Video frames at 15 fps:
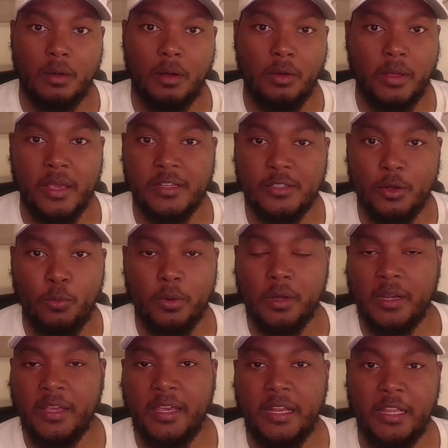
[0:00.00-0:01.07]
Okay, so we're
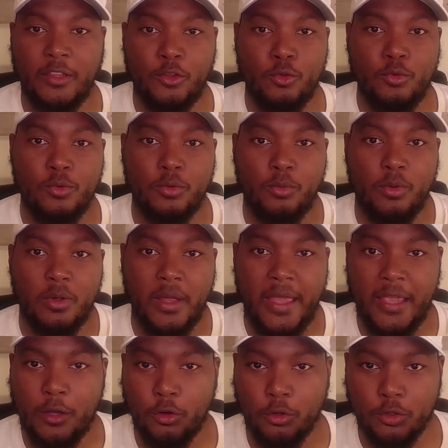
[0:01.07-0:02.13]
gonna get into a
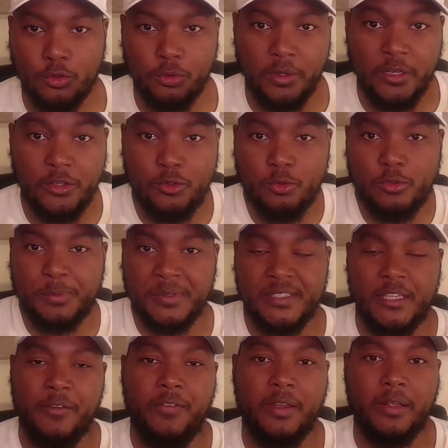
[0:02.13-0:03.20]
culture issue,
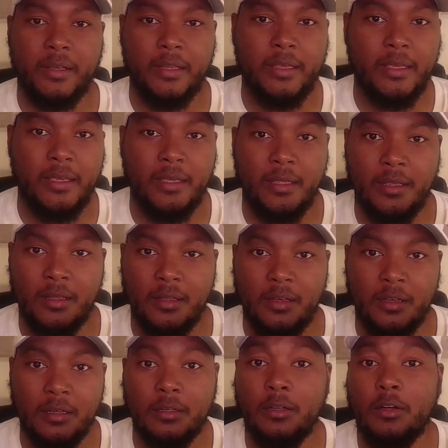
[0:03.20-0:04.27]
specifically
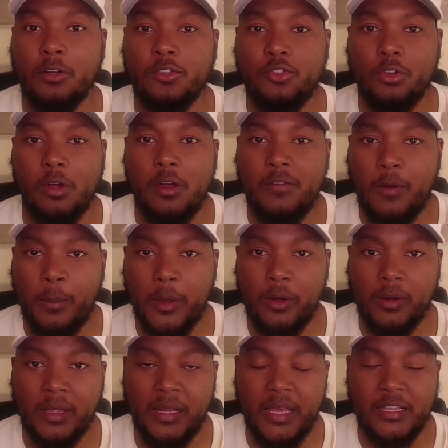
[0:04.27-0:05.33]
the culture of
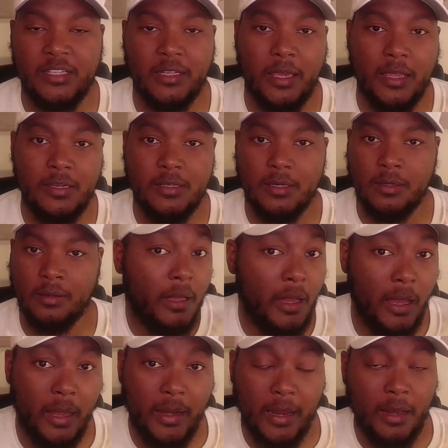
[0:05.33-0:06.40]
American education
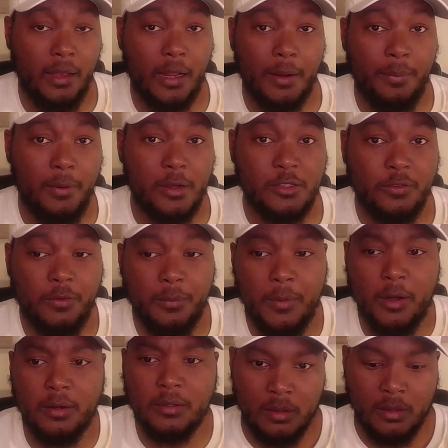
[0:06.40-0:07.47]
in a lot of parts of
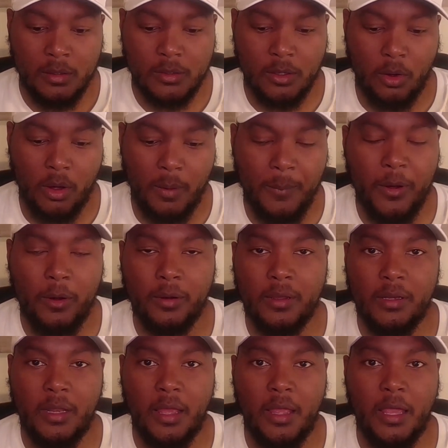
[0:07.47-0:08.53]
America. So
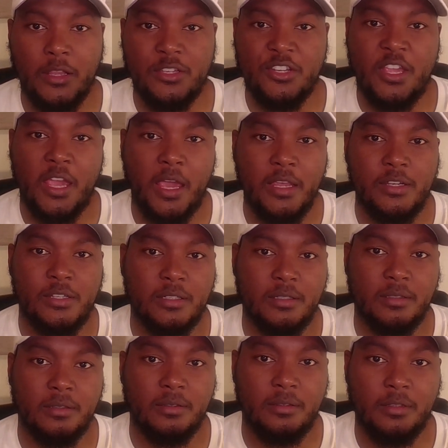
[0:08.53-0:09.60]
American
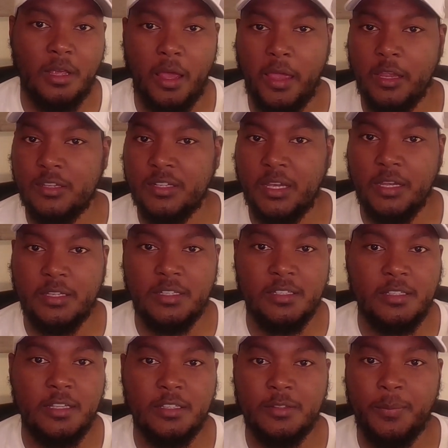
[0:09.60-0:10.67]
education, the education
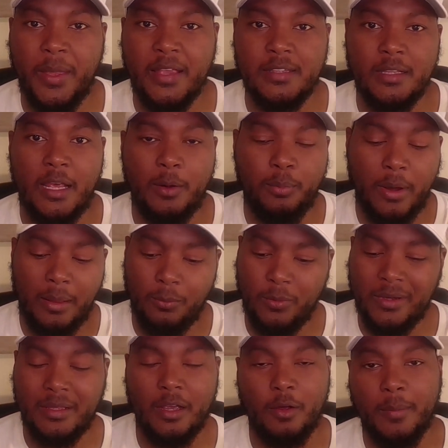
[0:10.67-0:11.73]
system has a lot of problems. We
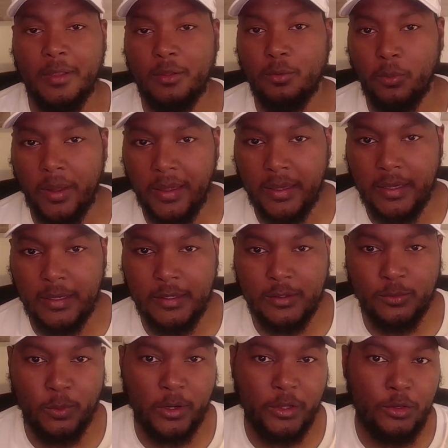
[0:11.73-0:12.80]
can talk about the rankings,
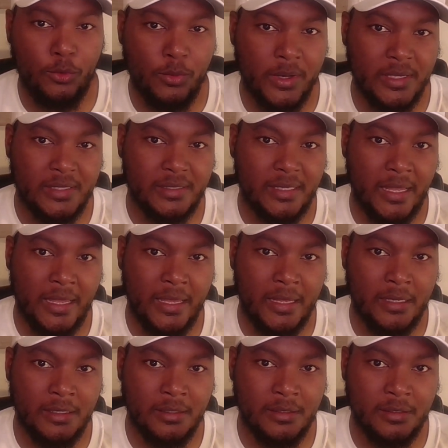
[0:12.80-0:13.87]
where the US
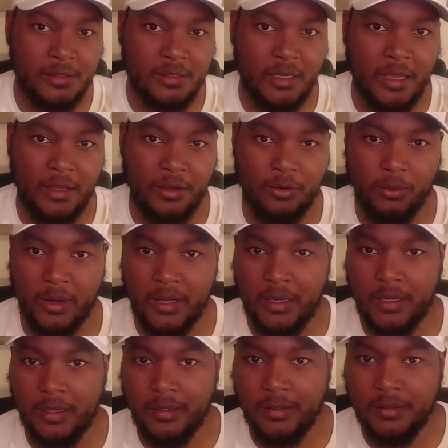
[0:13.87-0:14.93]
stands, and
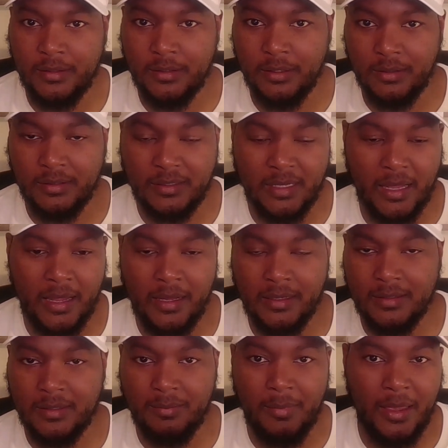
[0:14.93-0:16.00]
grades, and
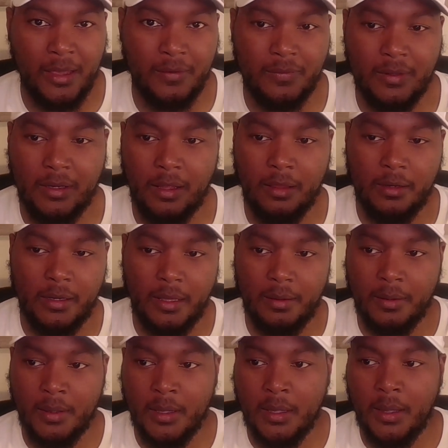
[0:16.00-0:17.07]
science, and math, and all of that,
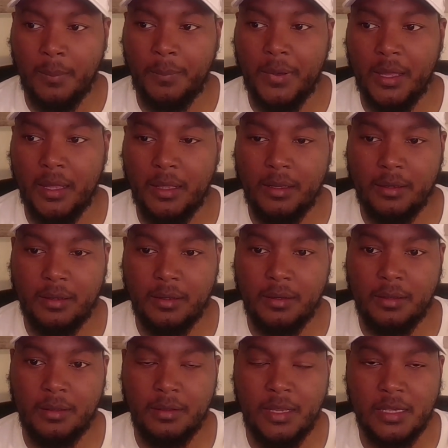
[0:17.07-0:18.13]
but
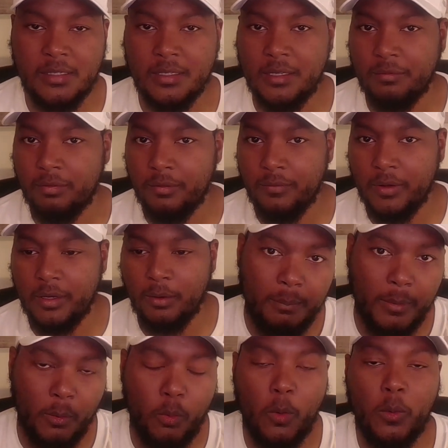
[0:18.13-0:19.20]
that's a different video.
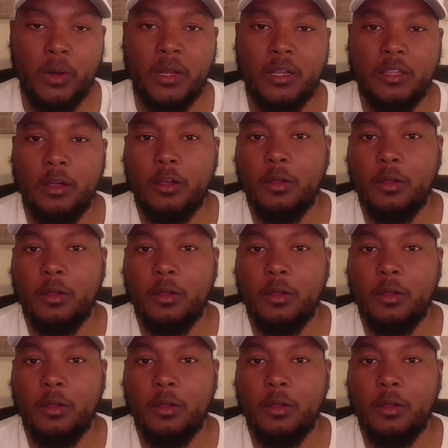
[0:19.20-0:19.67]
But what we're gonna talk